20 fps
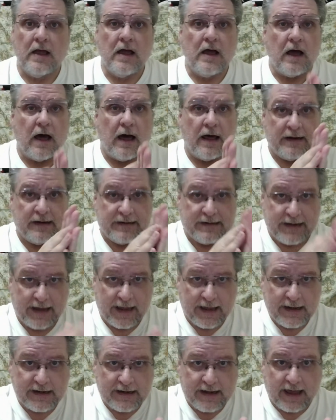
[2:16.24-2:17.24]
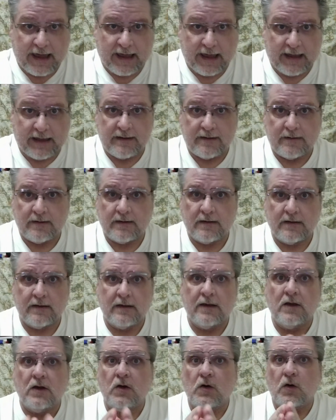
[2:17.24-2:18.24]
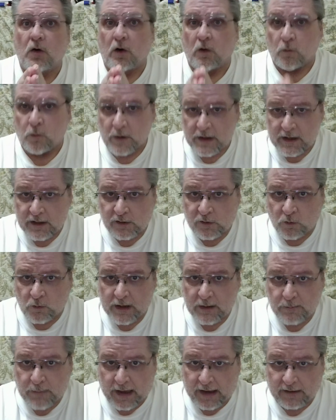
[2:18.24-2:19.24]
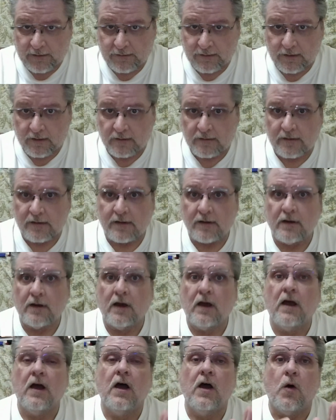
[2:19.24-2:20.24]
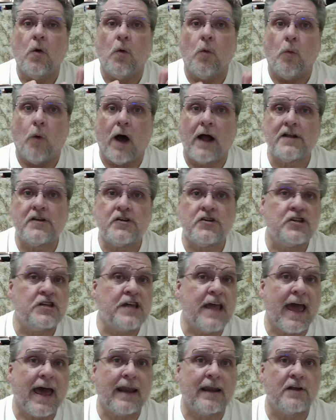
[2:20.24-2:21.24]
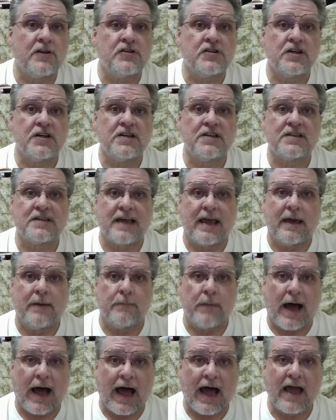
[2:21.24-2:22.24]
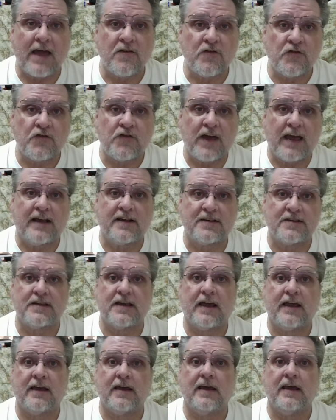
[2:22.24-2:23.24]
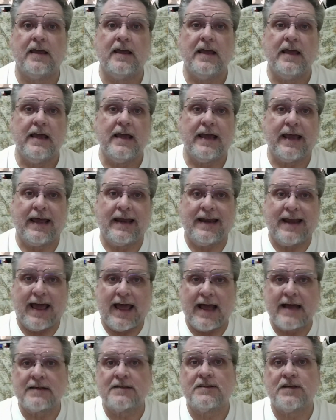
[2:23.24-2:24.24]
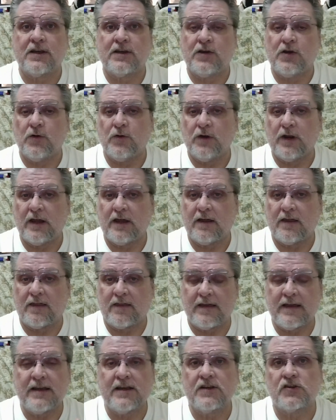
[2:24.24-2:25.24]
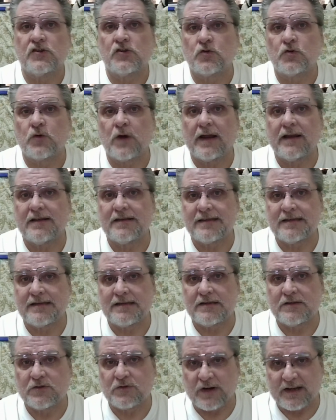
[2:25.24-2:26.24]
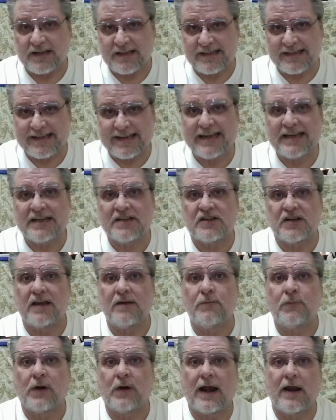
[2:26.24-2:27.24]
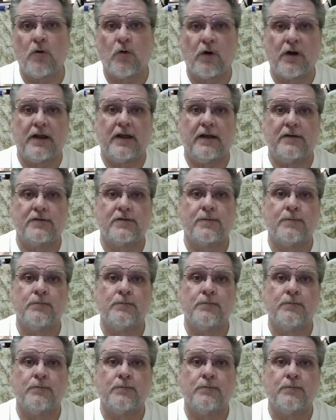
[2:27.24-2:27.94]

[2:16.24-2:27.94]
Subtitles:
On a day-to-day or week-to-week basis, what challenges am I facing in executing these strategic priorities?